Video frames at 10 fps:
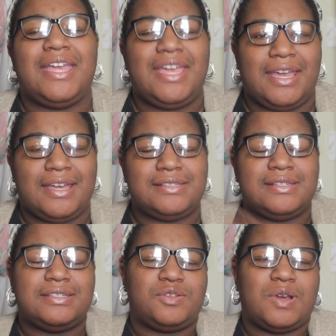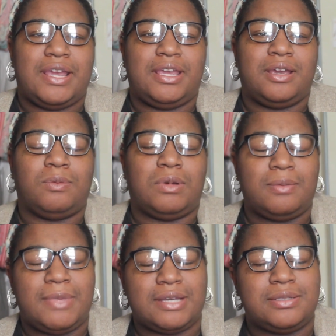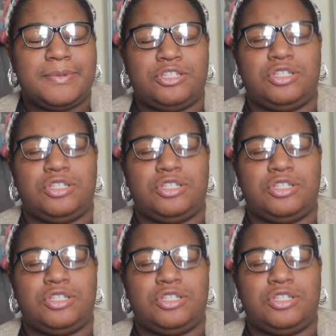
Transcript: Hey guys, it's Soraya here. Welcome back to my